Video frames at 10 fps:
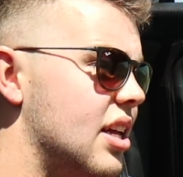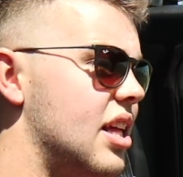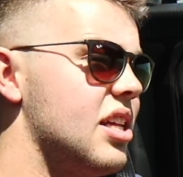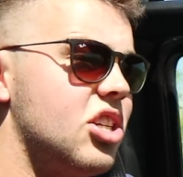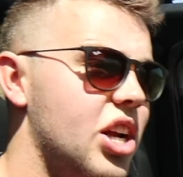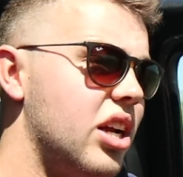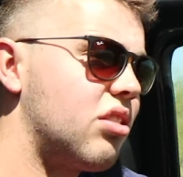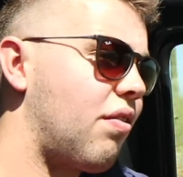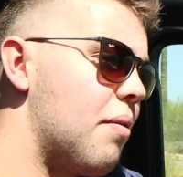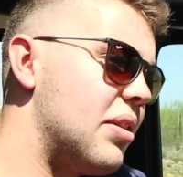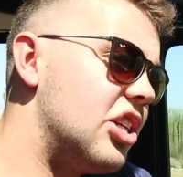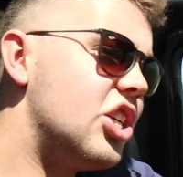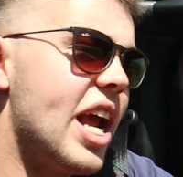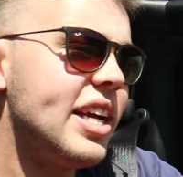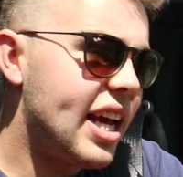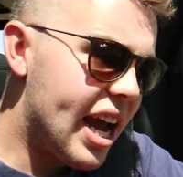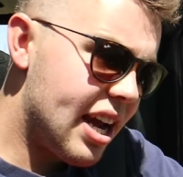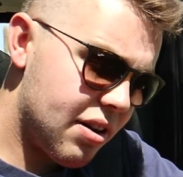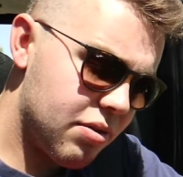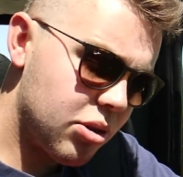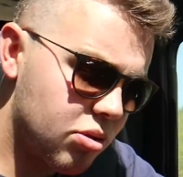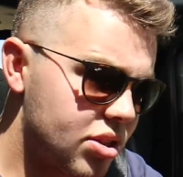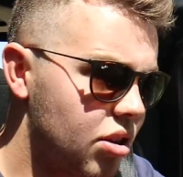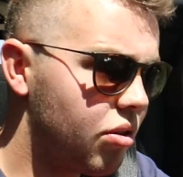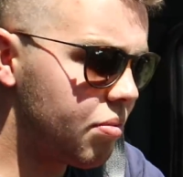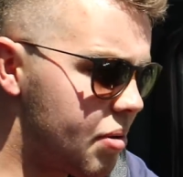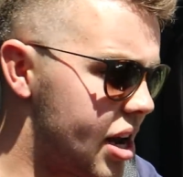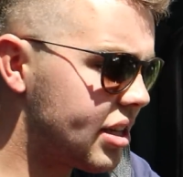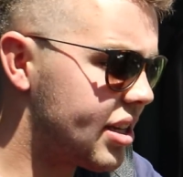that they changed from the JK, which was the old body